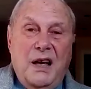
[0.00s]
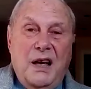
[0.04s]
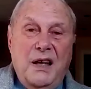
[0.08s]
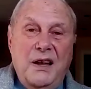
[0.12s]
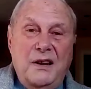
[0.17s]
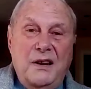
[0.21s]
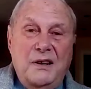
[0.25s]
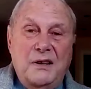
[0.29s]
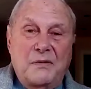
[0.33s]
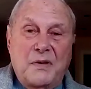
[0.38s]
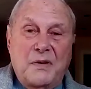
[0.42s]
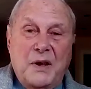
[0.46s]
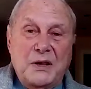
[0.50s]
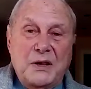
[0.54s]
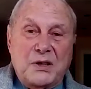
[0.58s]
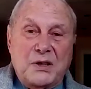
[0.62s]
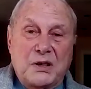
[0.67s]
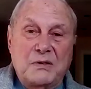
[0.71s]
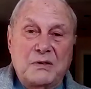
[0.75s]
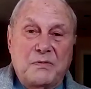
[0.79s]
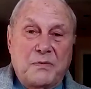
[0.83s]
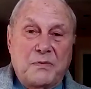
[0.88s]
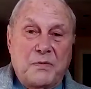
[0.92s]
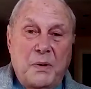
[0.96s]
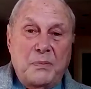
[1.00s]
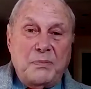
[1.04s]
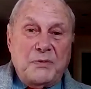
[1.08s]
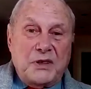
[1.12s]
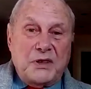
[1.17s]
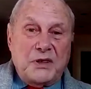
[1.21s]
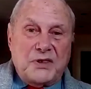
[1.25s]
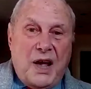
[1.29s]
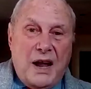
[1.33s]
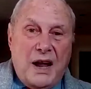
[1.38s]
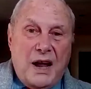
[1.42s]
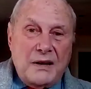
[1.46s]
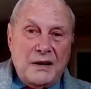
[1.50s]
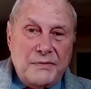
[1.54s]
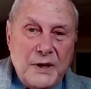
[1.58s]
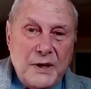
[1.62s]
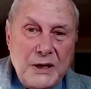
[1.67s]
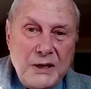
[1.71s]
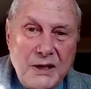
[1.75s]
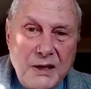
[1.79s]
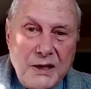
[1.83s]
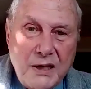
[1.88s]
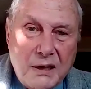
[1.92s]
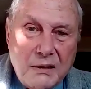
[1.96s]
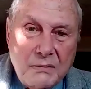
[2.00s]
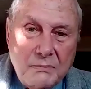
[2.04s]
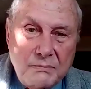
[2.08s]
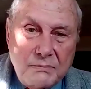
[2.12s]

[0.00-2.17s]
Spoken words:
innovation from the side of India.